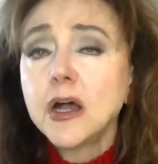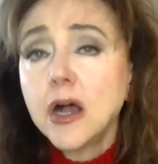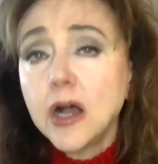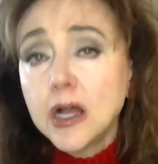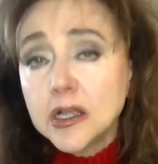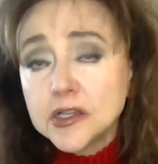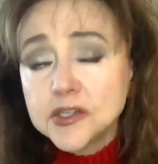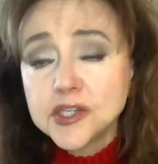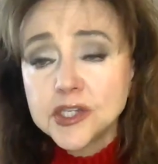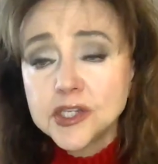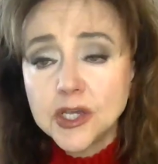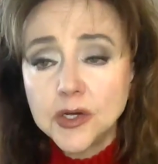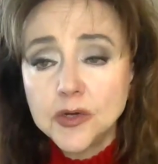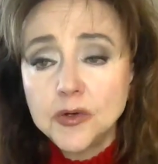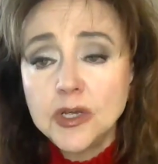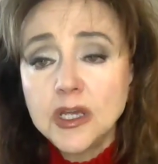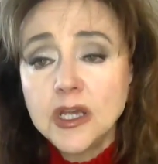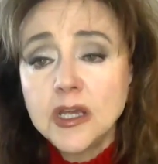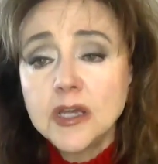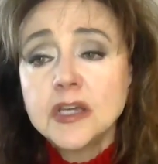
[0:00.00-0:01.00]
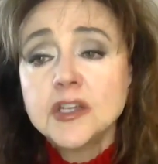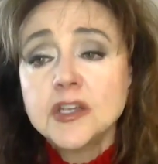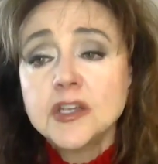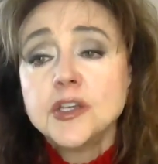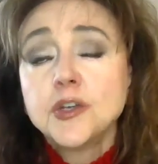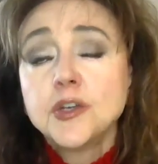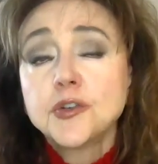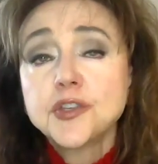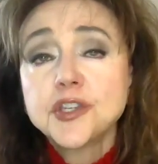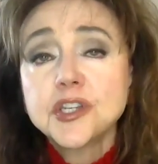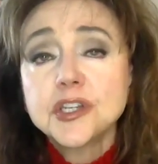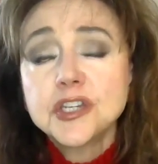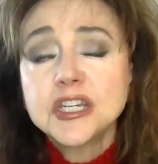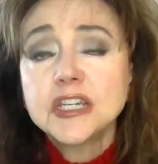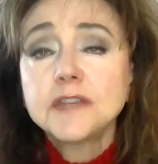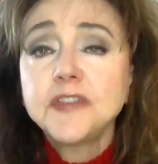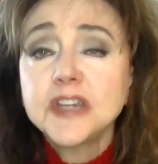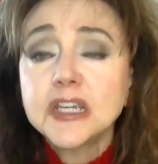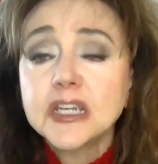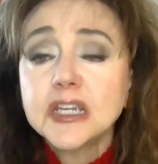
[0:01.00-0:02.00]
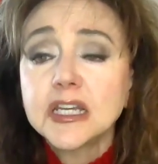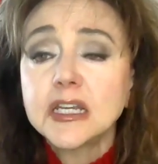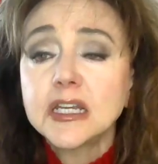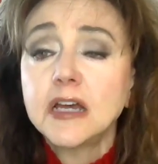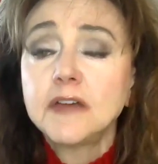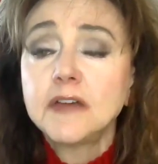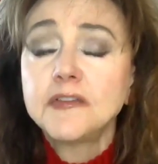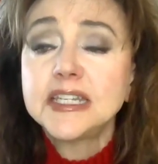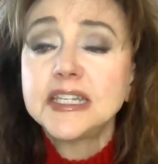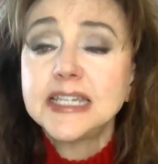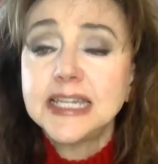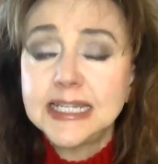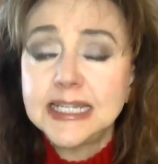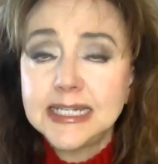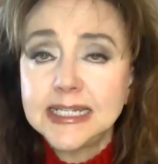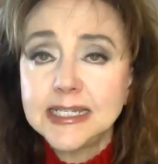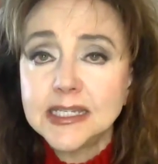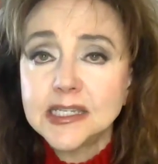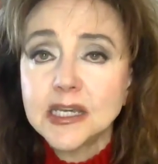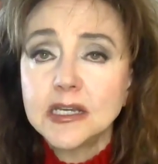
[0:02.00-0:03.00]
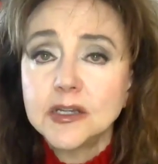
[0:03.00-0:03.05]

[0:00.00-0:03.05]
Also, your certificate of attendance.